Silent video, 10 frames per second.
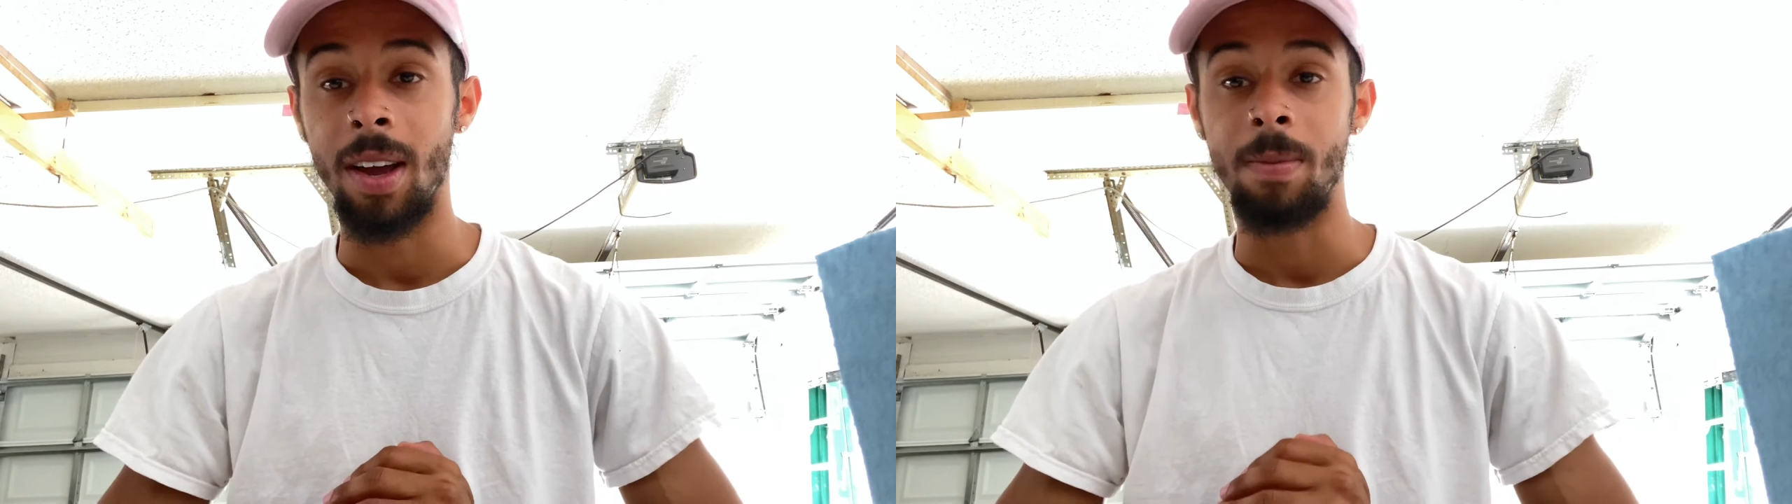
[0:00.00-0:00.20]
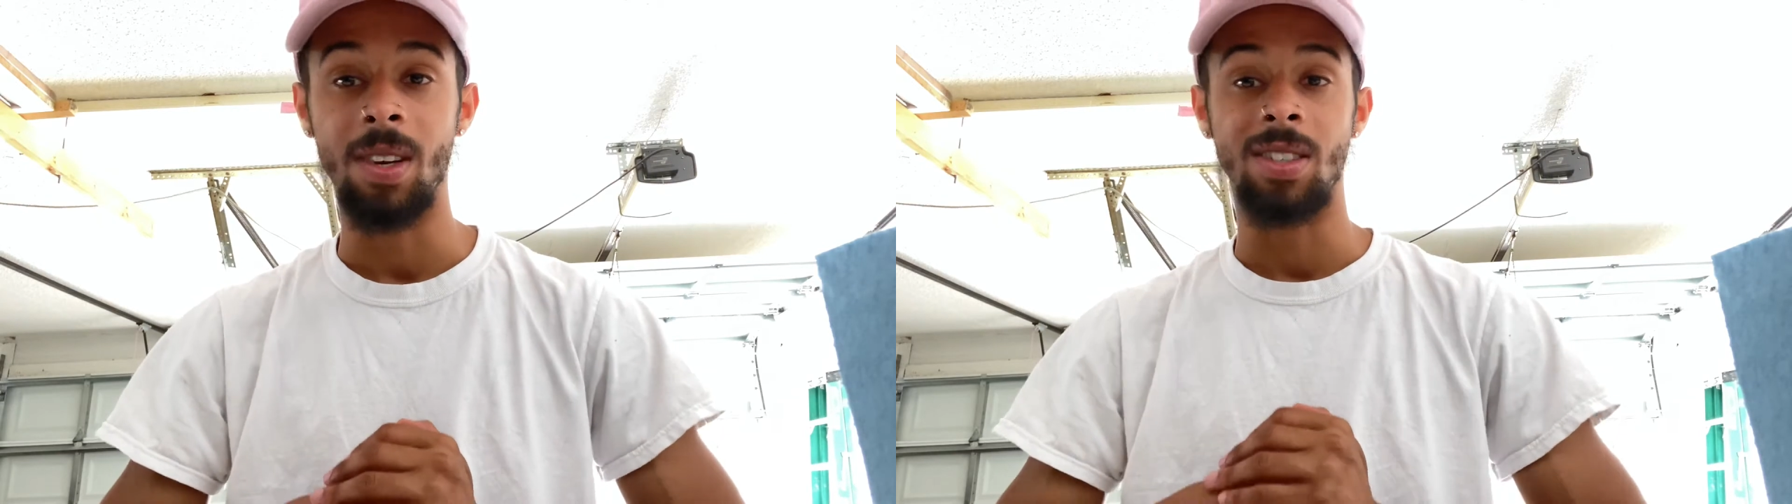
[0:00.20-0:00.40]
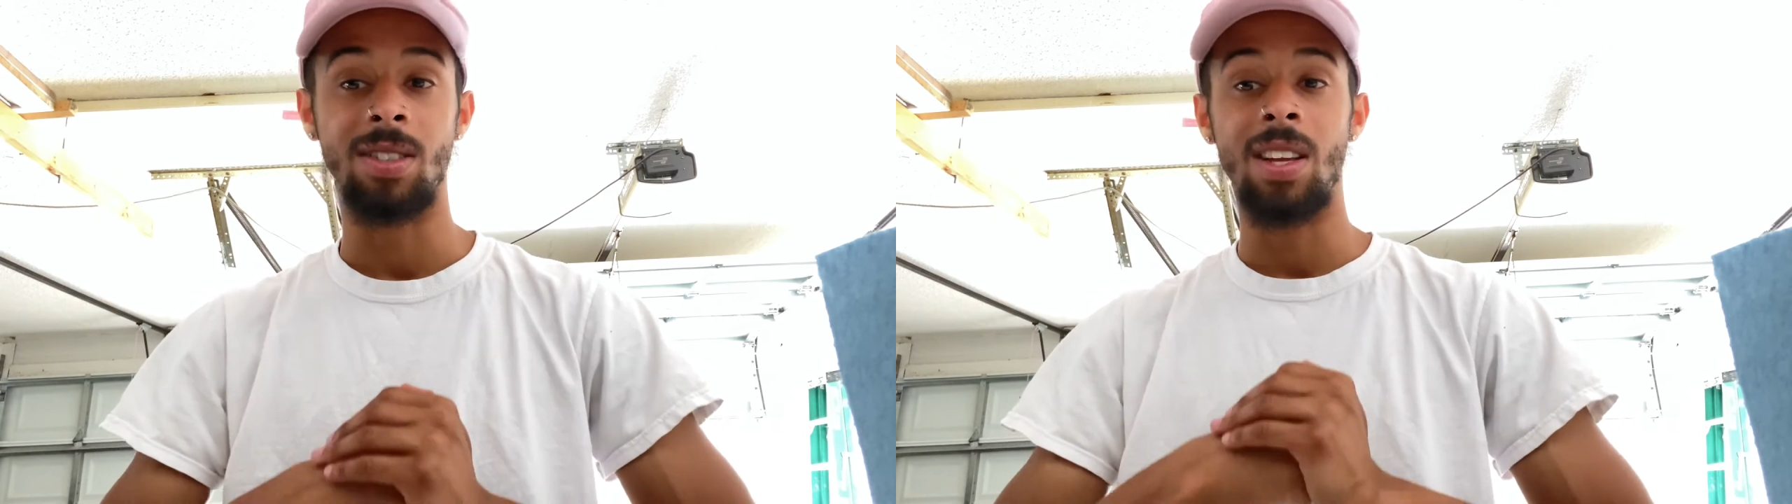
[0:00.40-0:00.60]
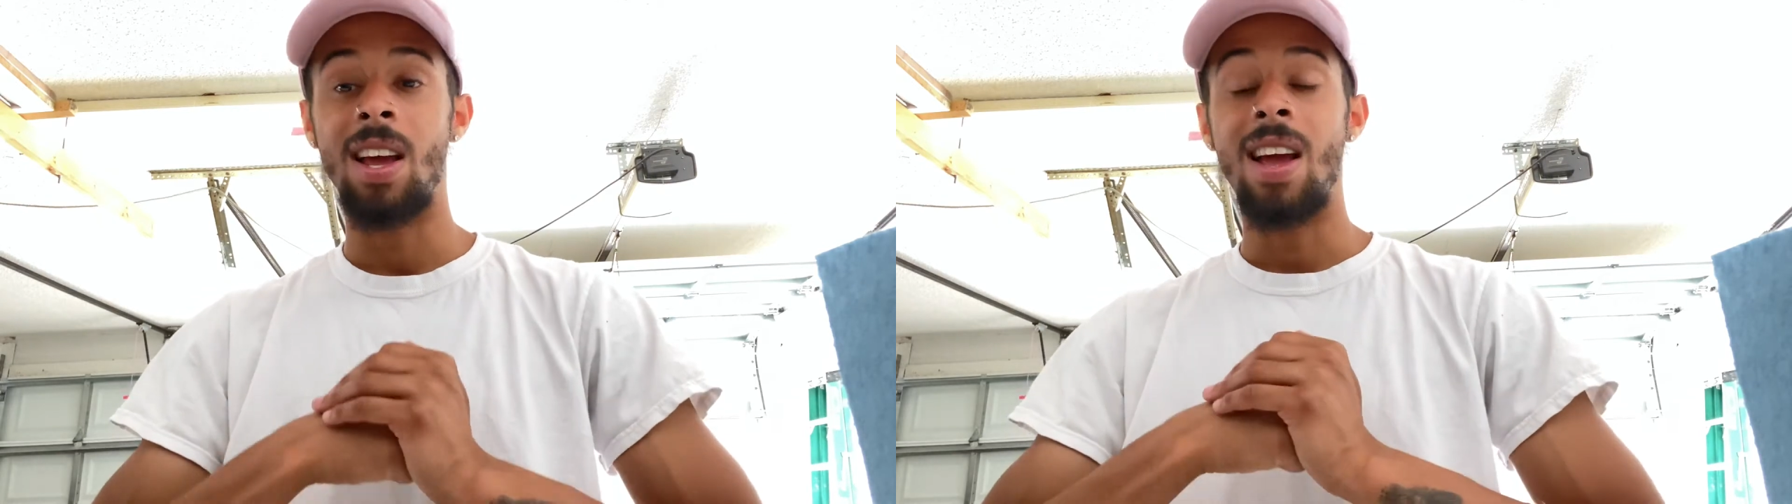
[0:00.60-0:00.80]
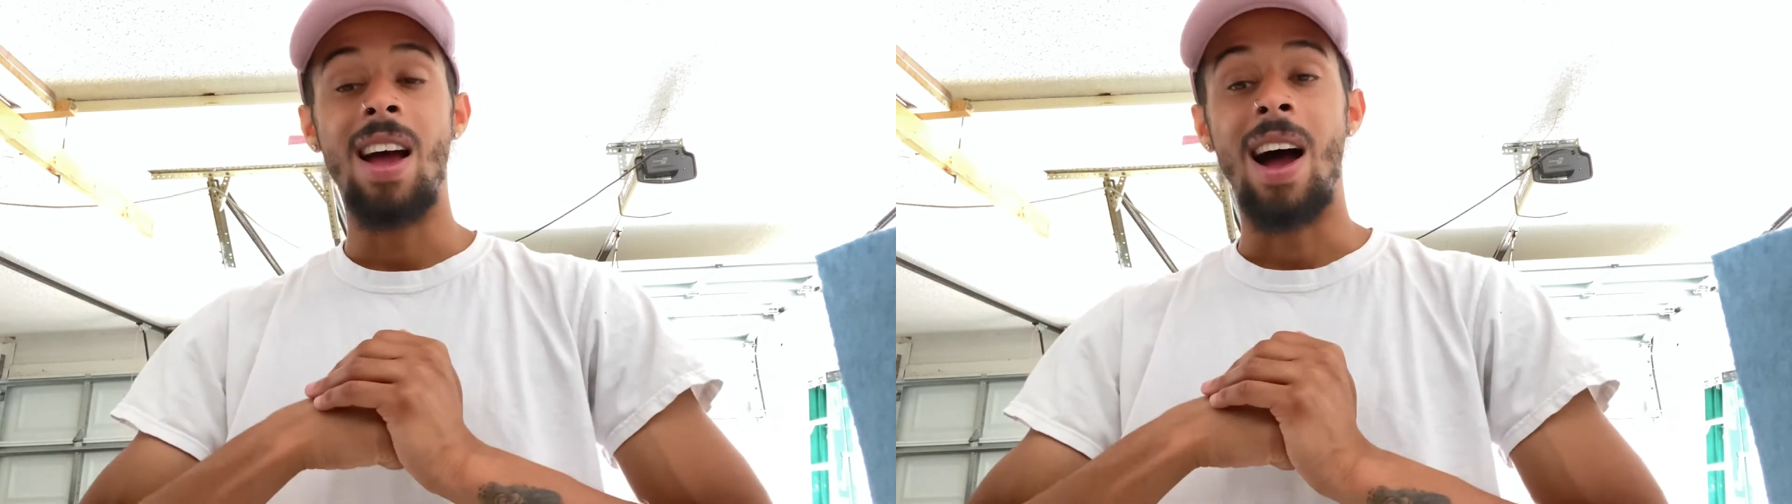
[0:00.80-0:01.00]
Because
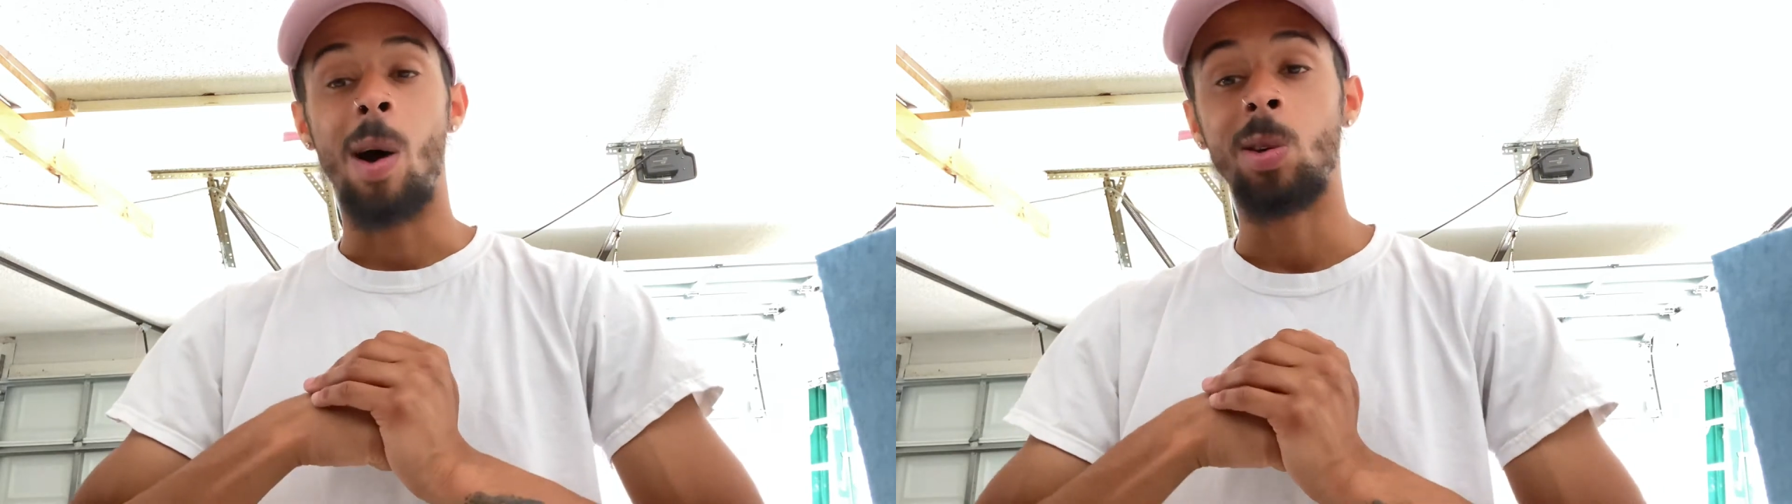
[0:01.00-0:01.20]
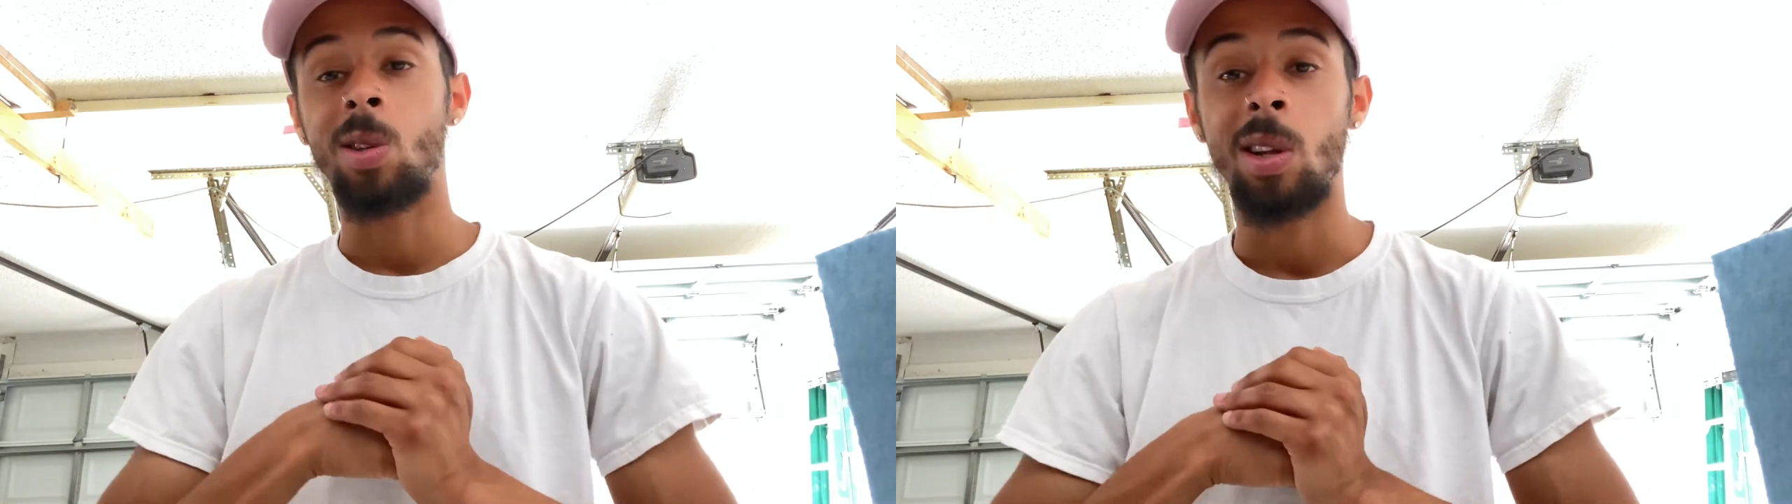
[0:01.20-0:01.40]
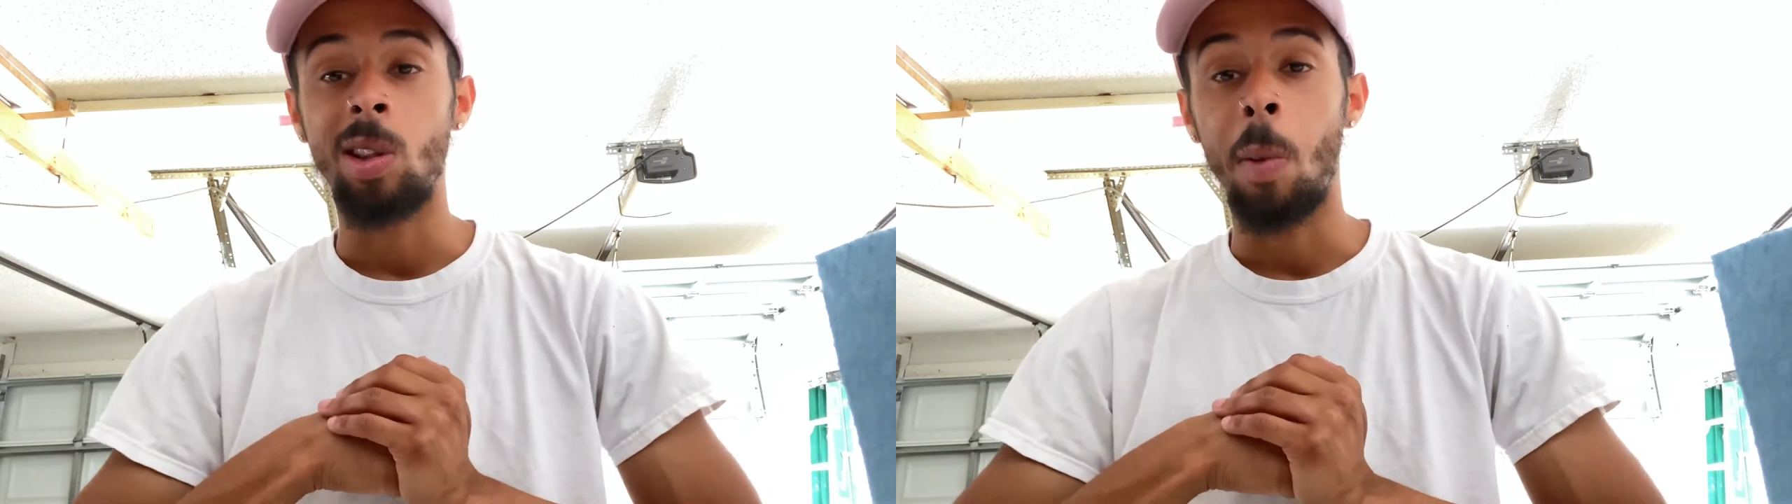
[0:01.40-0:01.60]
I was looking through